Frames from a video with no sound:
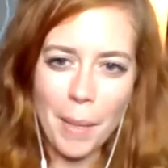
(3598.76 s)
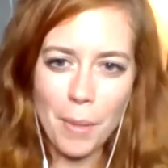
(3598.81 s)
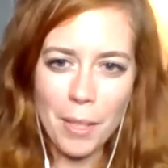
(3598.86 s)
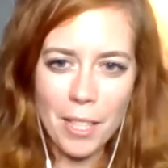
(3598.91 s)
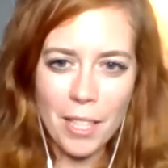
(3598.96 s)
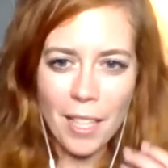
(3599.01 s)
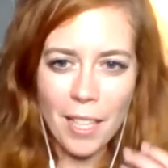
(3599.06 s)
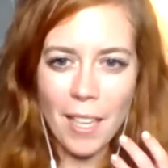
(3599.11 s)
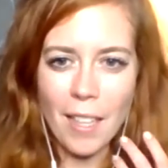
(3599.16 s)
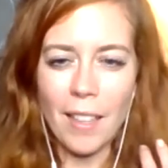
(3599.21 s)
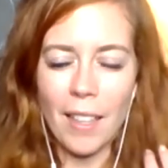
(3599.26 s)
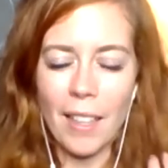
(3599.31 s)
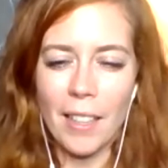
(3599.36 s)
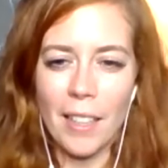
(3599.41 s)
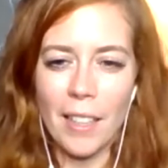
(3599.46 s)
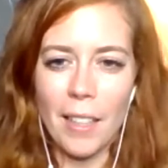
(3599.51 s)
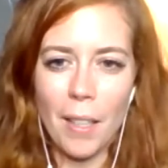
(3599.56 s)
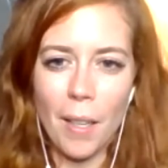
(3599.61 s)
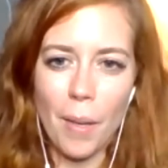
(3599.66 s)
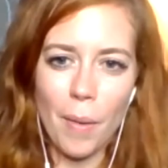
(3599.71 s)
sell like,
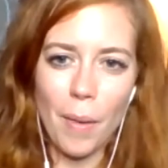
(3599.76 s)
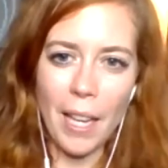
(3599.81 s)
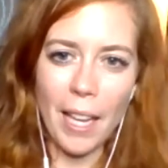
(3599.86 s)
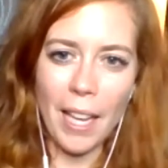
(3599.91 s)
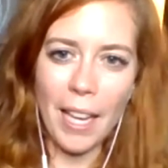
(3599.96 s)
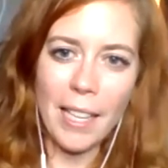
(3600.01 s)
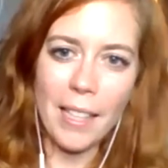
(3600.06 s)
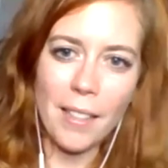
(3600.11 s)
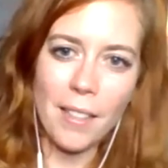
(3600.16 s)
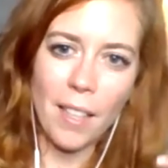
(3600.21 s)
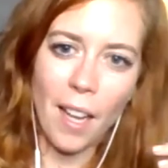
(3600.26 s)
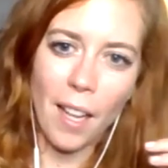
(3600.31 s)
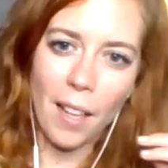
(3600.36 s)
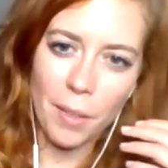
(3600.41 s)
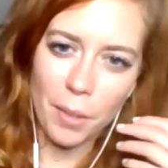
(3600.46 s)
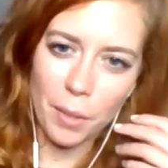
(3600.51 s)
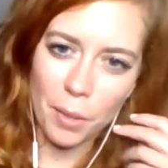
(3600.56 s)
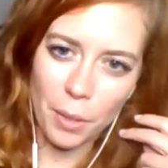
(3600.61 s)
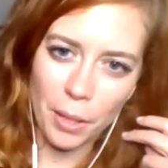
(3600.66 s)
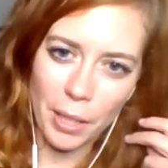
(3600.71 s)

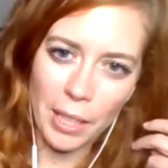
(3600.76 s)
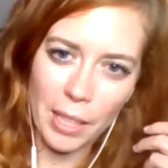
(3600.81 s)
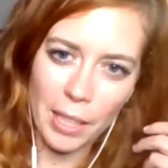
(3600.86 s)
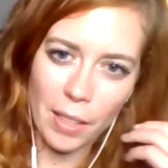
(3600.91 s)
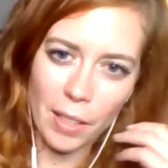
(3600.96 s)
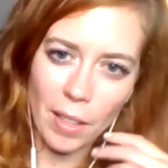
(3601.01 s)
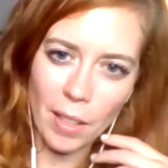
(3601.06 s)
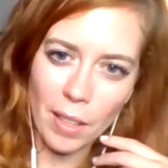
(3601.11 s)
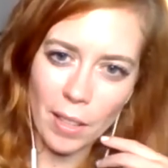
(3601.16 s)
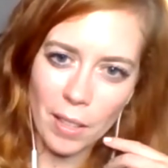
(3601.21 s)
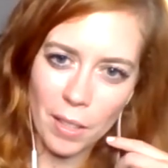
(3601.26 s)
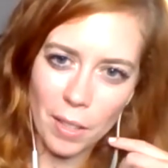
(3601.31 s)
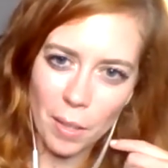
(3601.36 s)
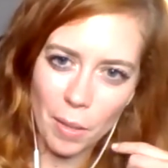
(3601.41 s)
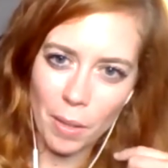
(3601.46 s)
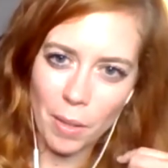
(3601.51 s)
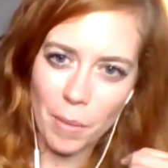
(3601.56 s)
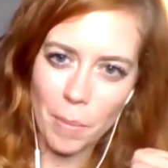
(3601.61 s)
$8 greeting cards. So it makes